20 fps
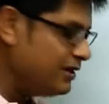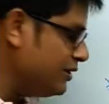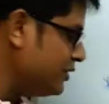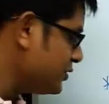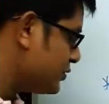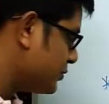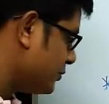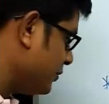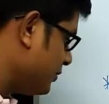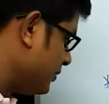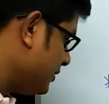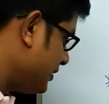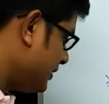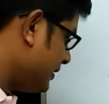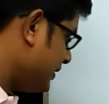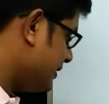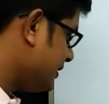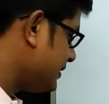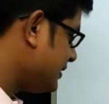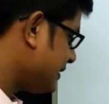So
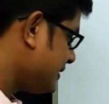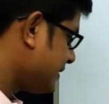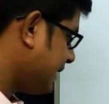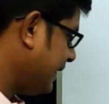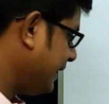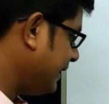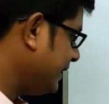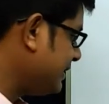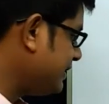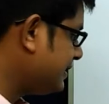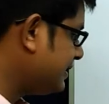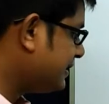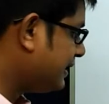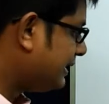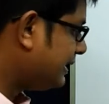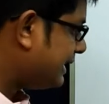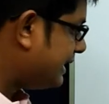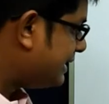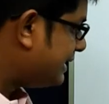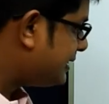this is the sentence: the
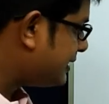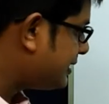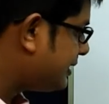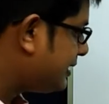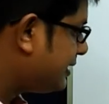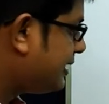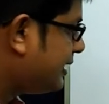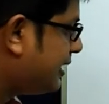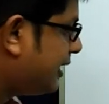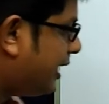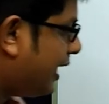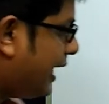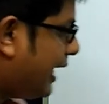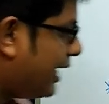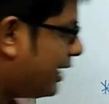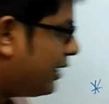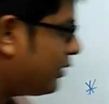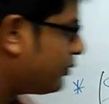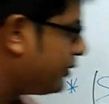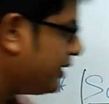leader
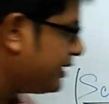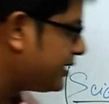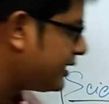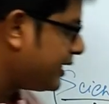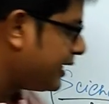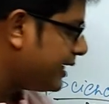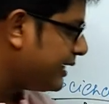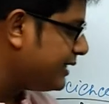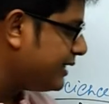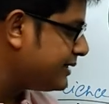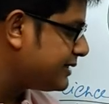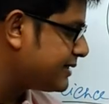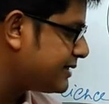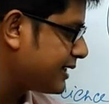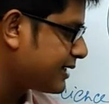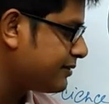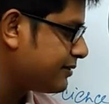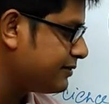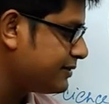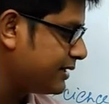along with his
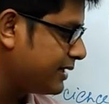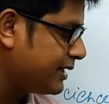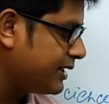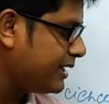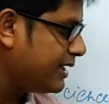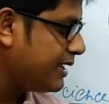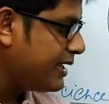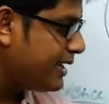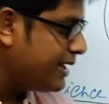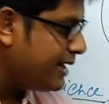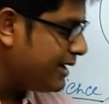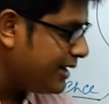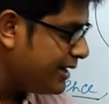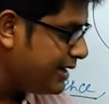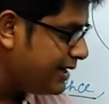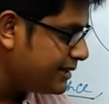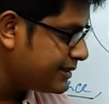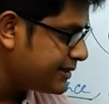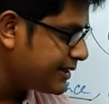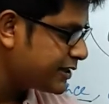secretary
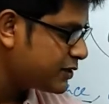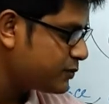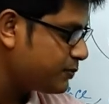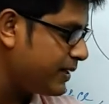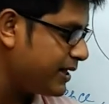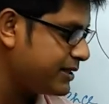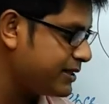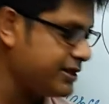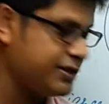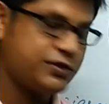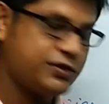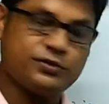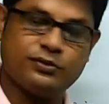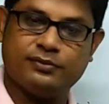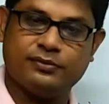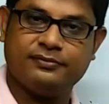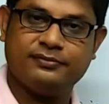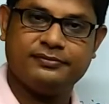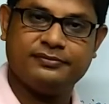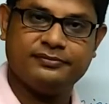is expected
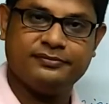soon.